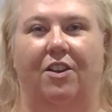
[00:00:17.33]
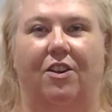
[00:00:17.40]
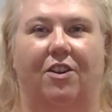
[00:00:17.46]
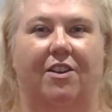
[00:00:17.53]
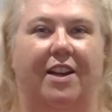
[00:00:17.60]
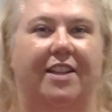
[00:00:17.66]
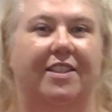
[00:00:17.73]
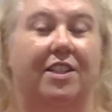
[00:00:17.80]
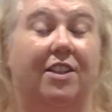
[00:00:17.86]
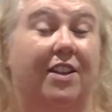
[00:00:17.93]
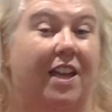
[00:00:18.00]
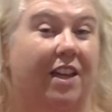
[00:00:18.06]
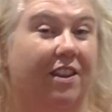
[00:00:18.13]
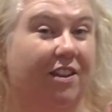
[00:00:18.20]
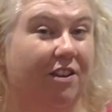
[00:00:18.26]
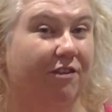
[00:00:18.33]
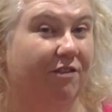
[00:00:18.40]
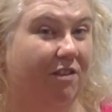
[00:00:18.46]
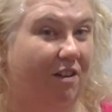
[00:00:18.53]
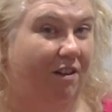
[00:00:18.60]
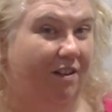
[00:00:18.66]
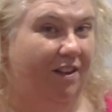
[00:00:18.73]
Alright, so now that you've
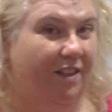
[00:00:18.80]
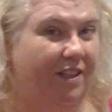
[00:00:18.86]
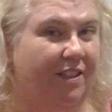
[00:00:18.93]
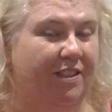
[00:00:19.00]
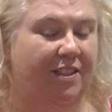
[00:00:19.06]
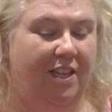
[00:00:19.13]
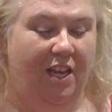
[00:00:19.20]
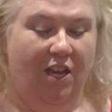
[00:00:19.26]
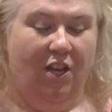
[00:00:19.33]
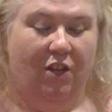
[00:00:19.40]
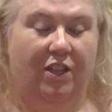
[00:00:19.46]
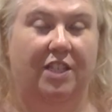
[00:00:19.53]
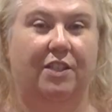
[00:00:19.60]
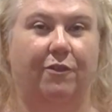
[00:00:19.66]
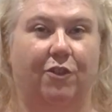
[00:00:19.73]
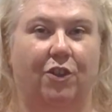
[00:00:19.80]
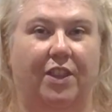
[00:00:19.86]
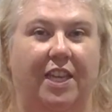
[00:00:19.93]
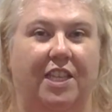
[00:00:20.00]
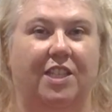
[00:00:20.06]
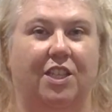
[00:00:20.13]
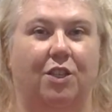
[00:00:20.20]
got it, there's a few
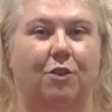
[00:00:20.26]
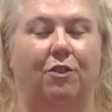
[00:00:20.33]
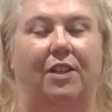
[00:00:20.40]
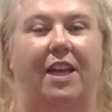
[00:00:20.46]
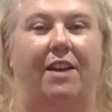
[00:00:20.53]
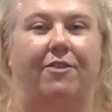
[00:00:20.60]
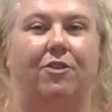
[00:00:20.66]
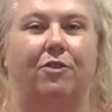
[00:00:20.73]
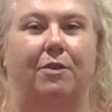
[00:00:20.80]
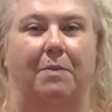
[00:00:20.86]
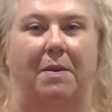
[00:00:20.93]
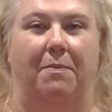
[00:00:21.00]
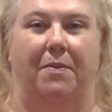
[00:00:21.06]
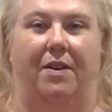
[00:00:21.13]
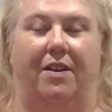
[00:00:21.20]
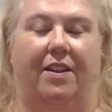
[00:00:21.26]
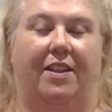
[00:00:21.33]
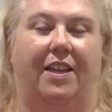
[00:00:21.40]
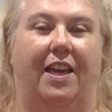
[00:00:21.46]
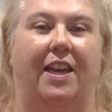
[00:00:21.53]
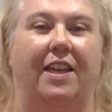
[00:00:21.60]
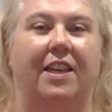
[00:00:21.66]
things that you'll have to remember,
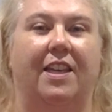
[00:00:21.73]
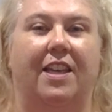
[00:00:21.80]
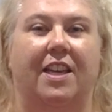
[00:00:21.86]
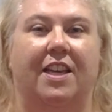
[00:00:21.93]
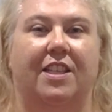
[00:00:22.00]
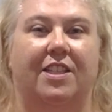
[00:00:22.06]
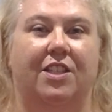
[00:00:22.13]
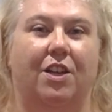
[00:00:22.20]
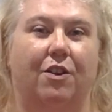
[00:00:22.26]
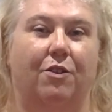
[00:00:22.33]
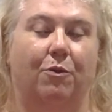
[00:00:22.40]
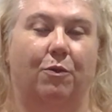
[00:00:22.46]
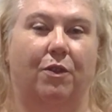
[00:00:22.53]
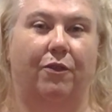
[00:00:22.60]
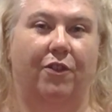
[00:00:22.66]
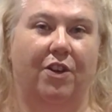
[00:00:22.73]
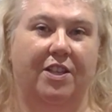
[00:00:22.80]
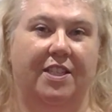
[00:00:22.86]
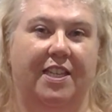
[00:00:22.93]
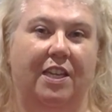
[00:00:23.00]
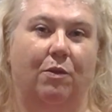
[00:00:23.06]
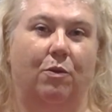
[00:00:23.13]
okay? So the
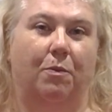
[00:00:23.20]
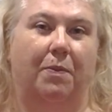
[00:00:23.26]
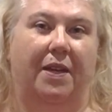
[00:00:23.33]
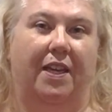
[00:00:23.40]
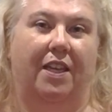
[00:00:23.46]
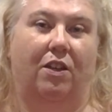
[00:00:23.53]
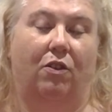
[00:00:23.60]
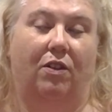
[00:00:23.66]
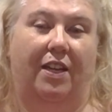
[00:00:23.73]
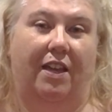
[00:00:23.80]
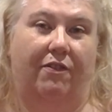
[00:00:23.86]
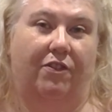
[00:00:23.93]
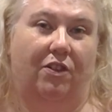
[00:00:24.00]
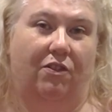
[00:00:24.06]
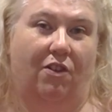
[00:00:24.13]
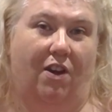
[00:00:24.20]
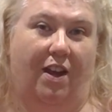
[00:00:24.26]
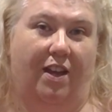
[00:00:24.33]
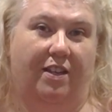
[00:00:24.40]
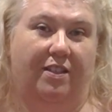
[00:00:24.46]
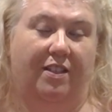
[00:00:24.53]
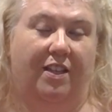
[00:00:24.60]
first thing will be your left and
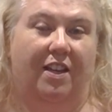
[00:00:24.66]
right.